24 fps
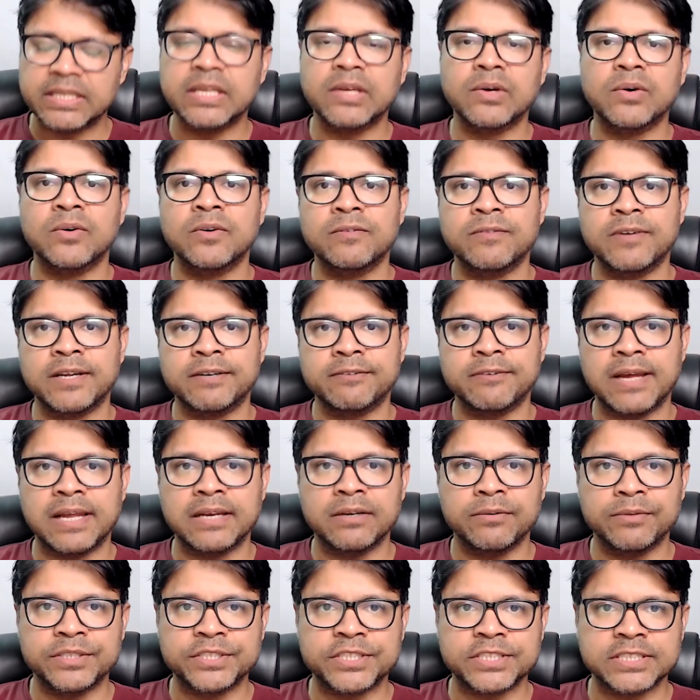the
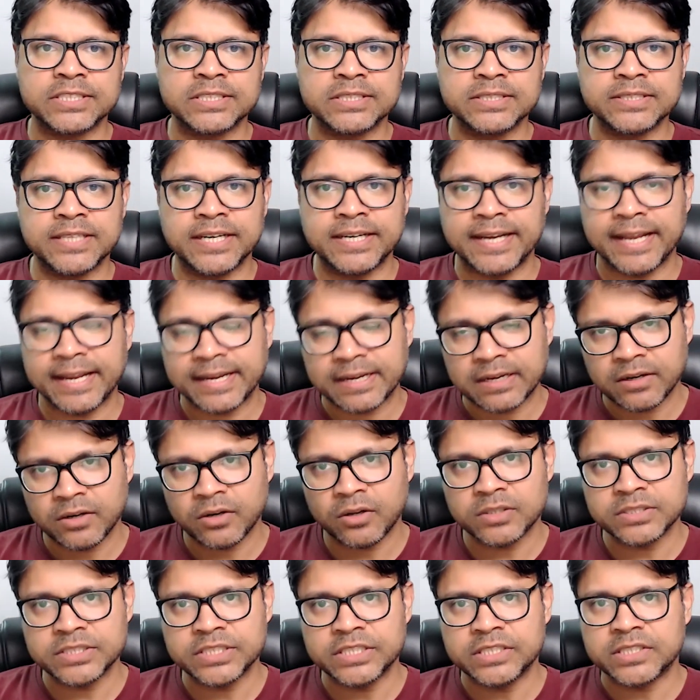overvaluation, the
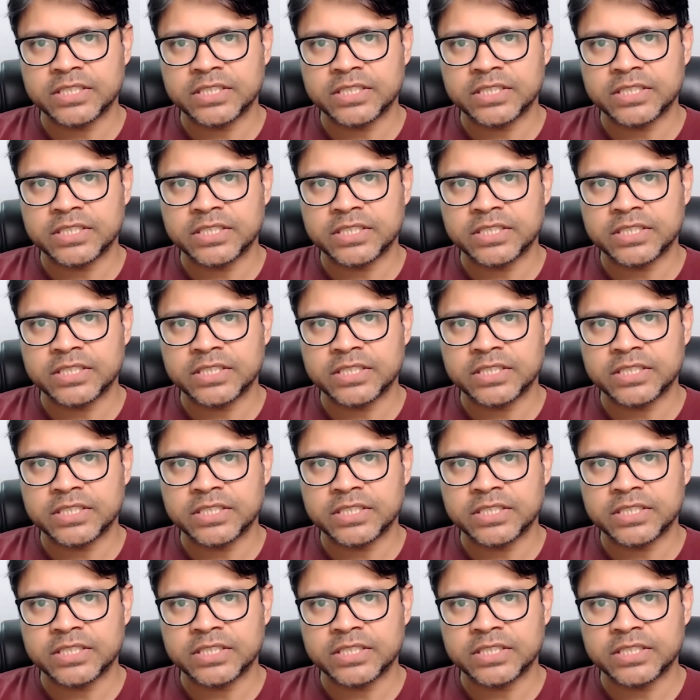technology